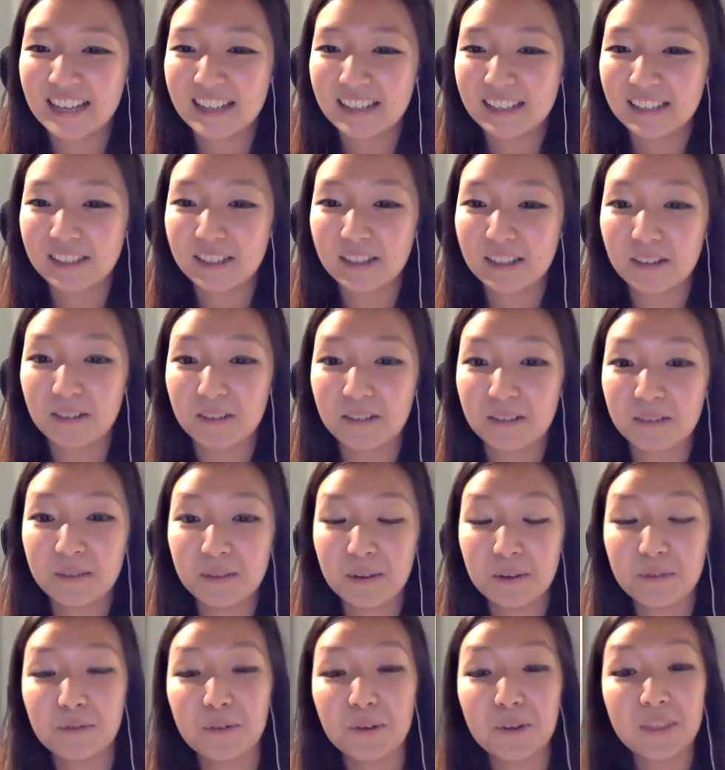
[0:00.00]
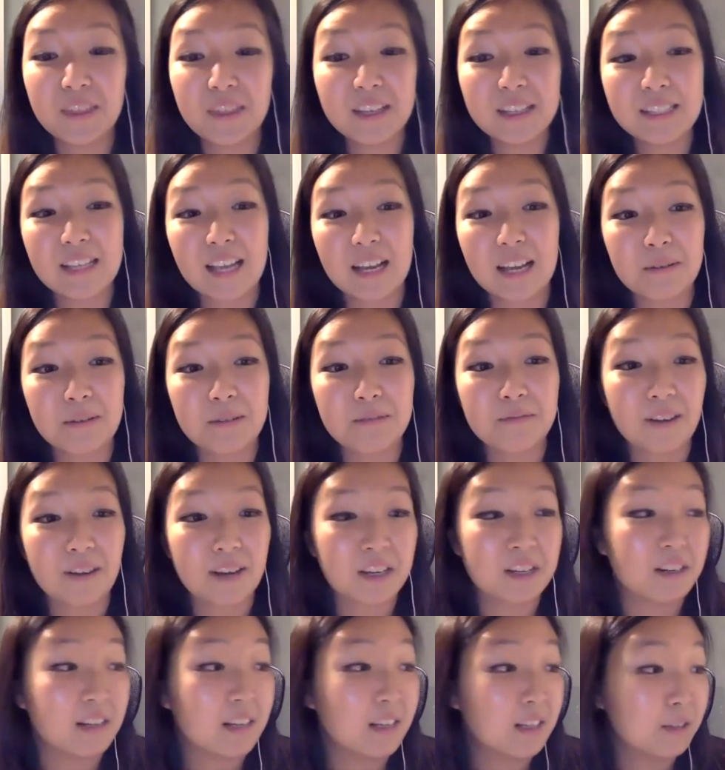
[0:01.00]
So for this, I would invite
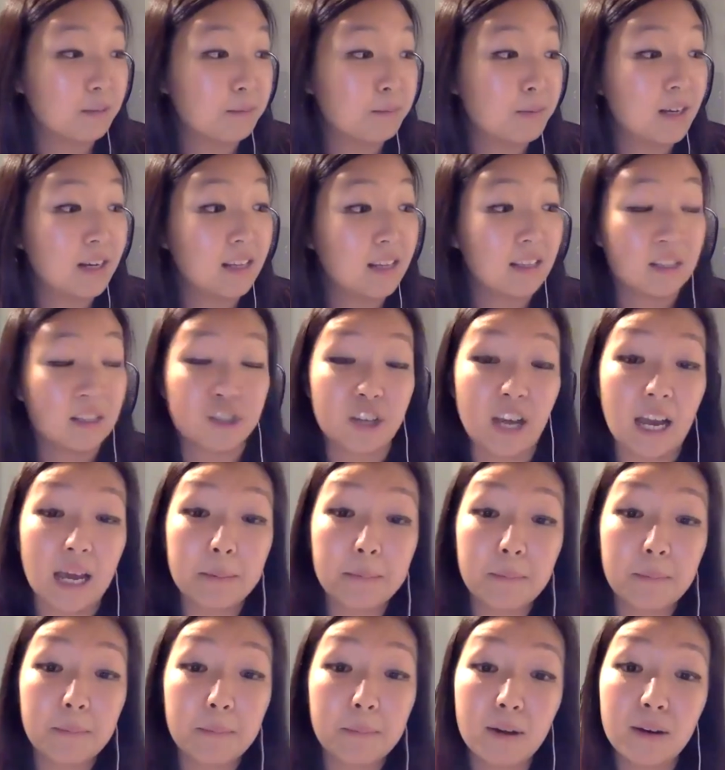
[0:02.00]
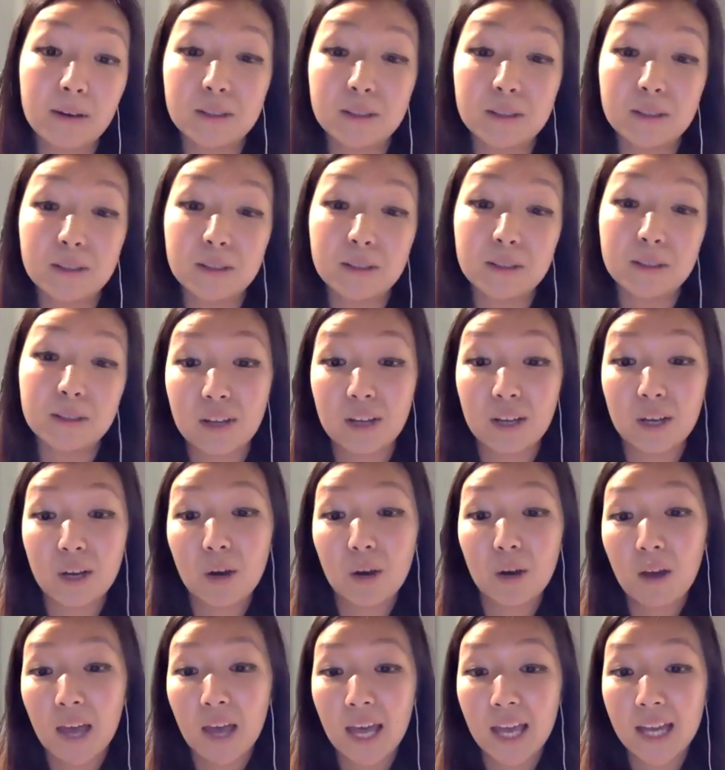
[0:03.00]
you to either put in the chat box or you can
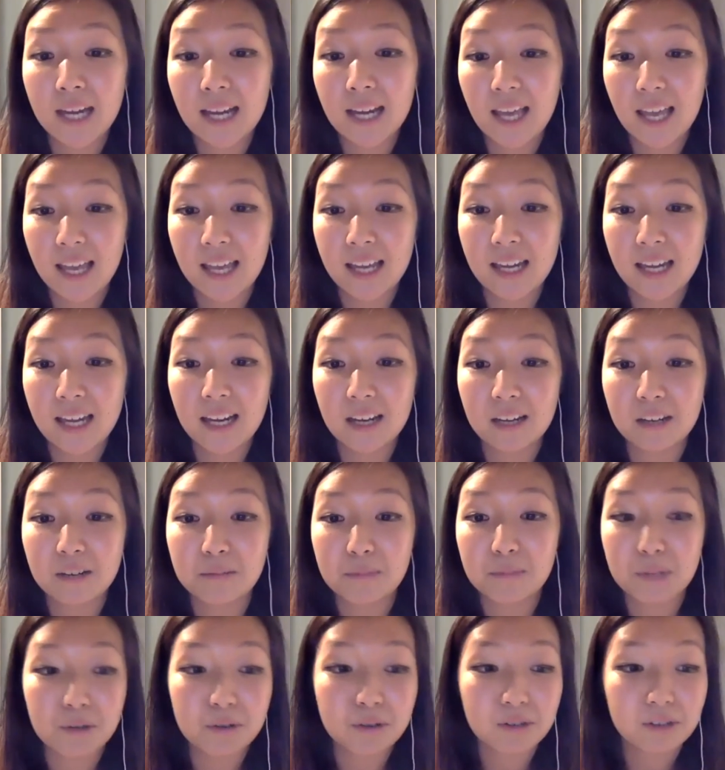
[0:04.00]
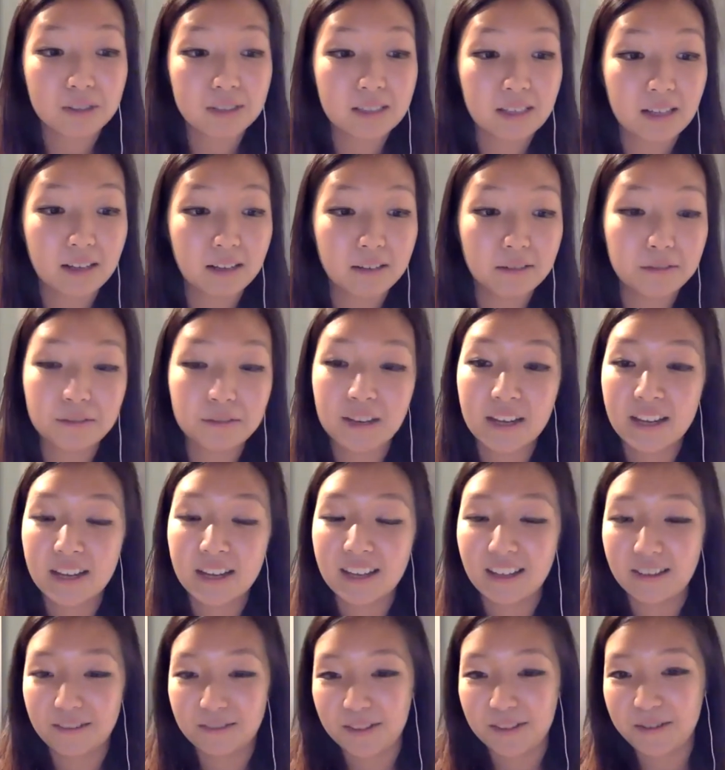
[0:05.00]
go ahead and unmute yourself
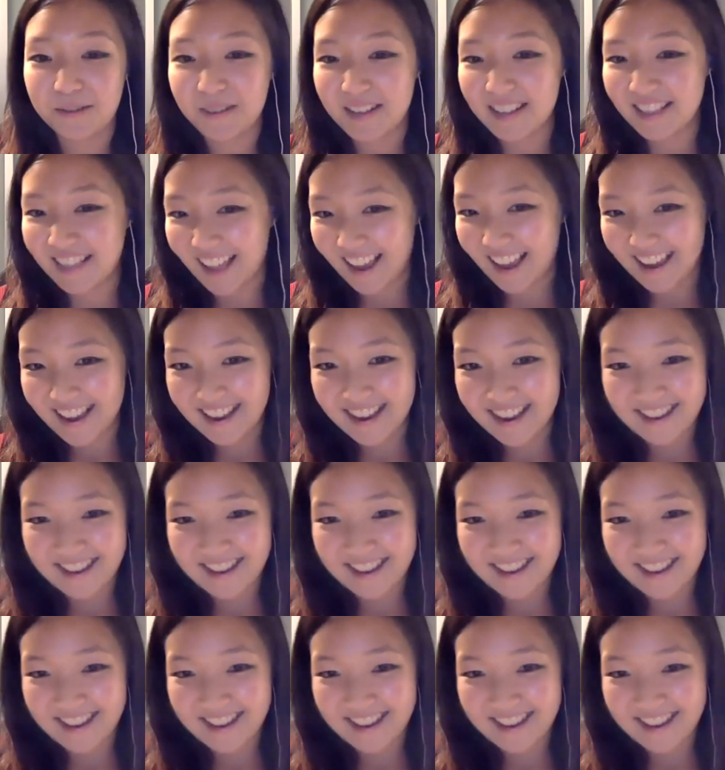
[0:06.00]
if you would like.